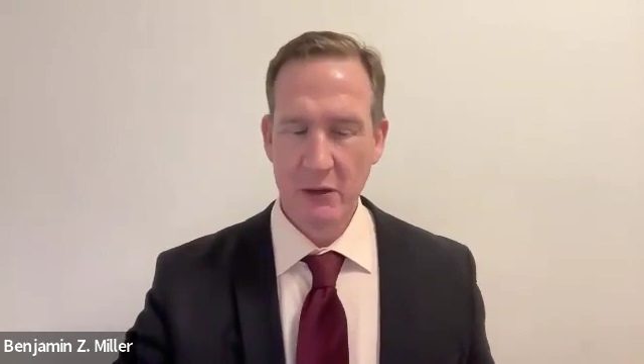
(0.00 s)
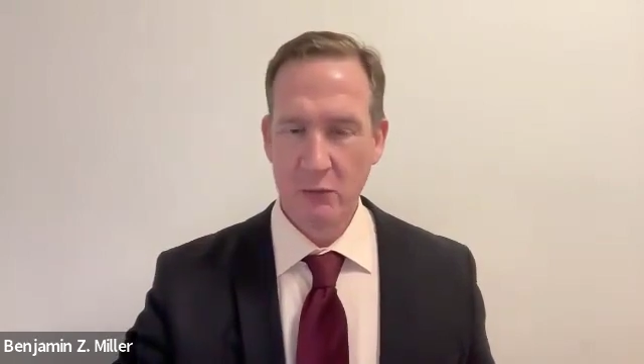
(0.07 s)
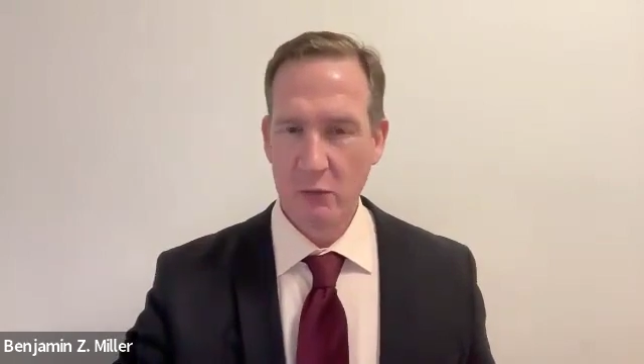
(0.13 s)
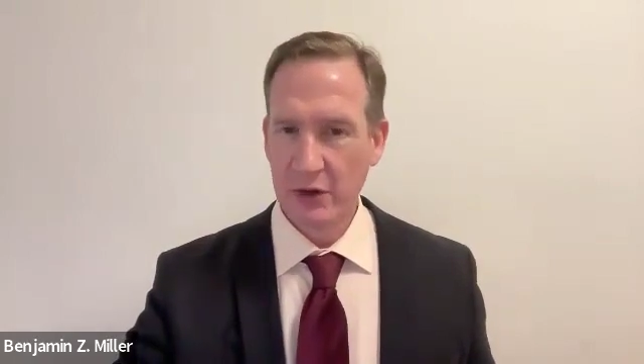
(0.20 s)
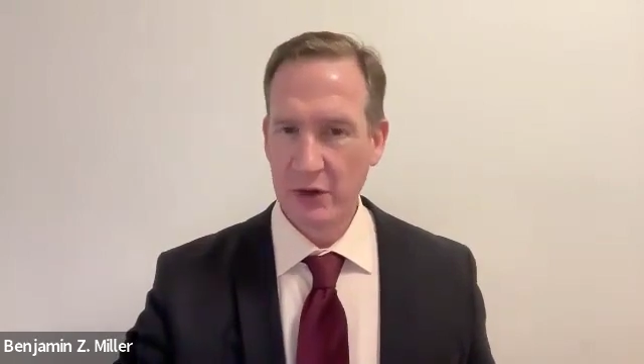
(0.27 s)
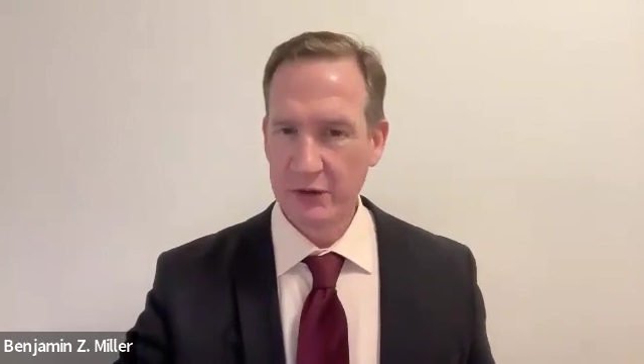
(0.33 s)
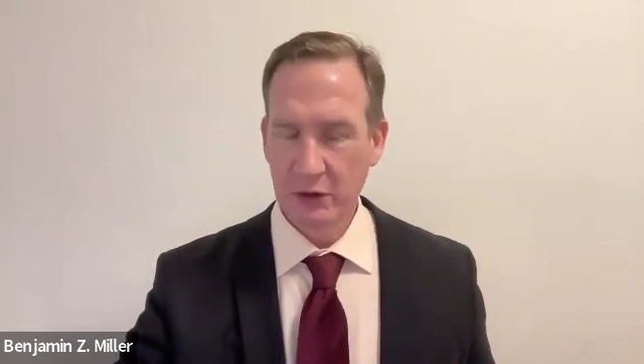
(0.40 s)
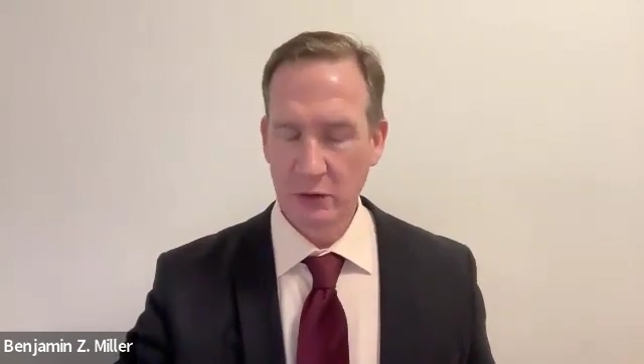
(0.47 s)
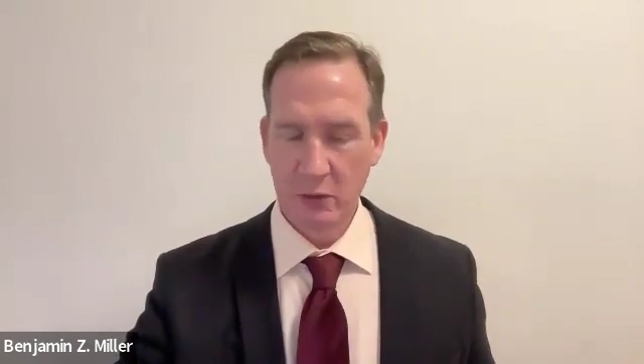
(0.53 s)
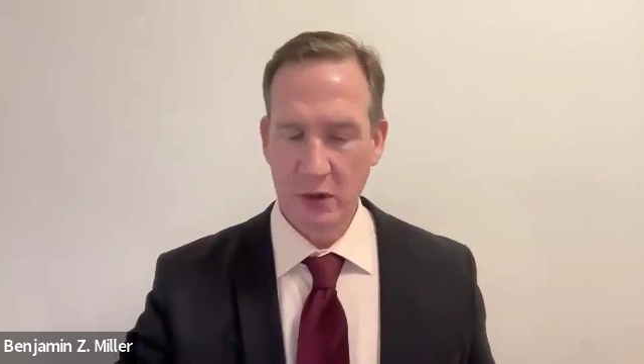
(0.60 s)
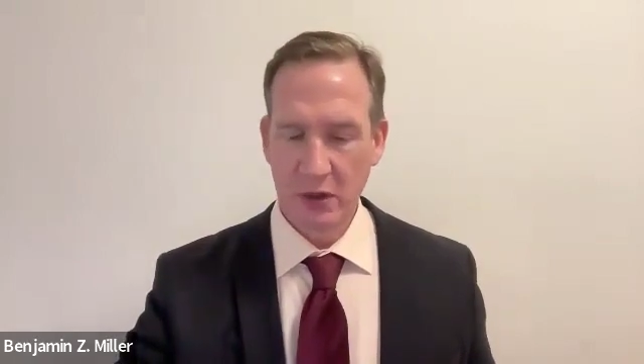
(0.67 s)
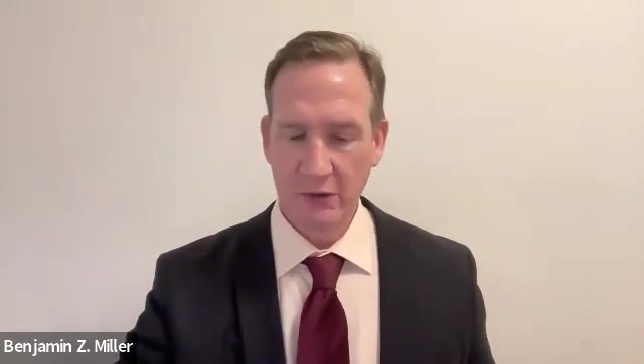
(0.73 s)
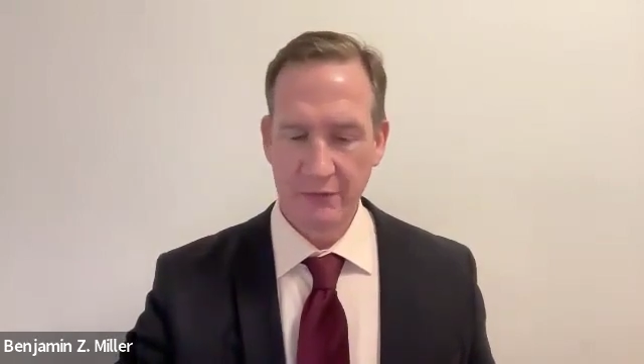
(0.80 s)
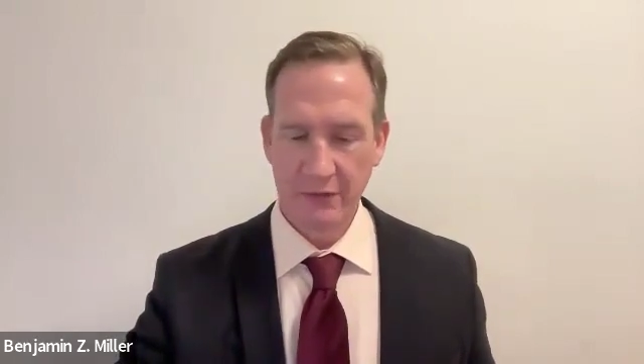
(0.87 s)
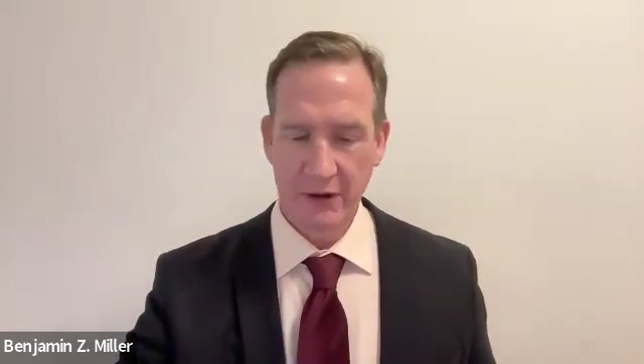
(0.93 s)
want to
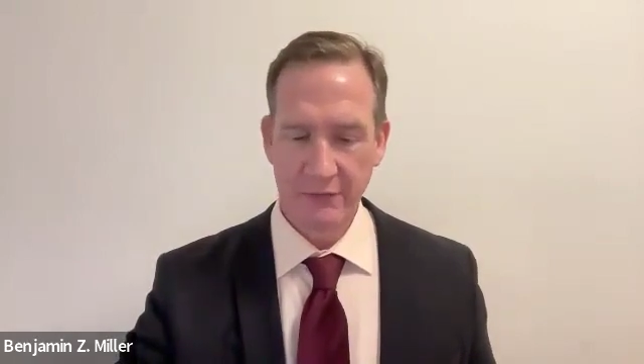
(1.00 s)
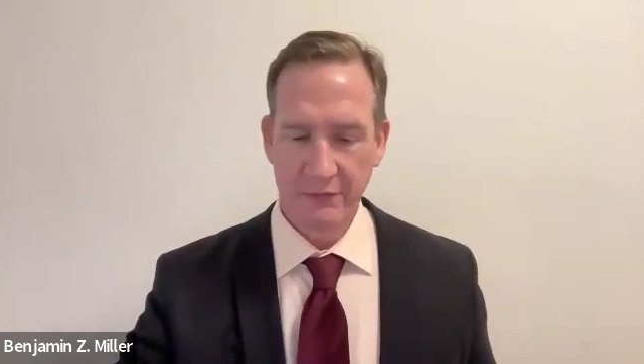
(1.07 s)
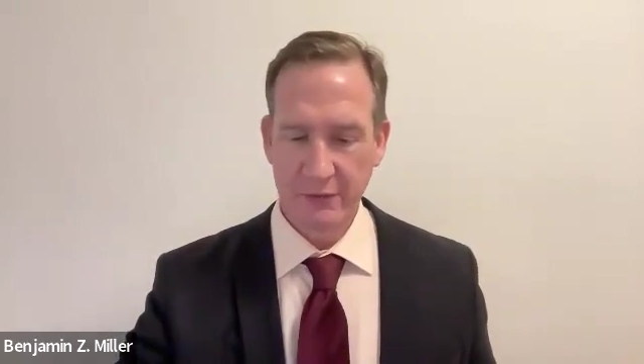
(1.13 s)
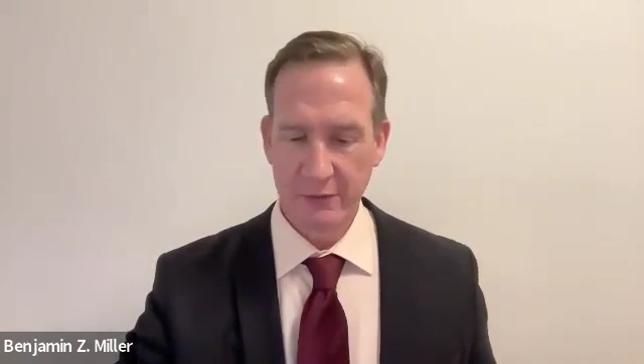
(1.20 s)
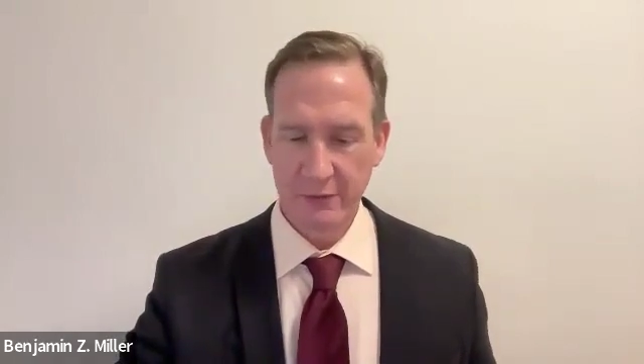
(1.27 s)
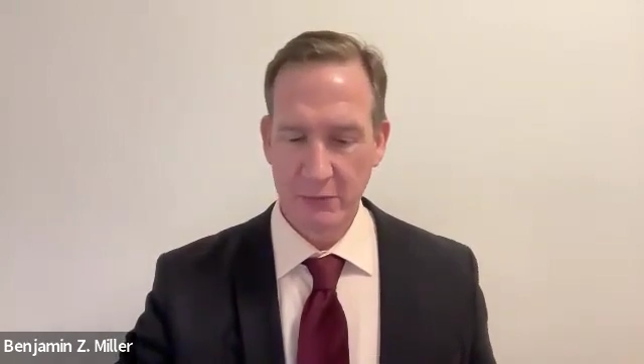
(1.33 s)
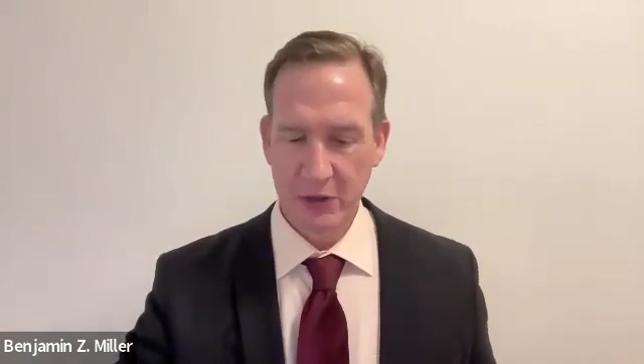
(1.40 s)
qualify for a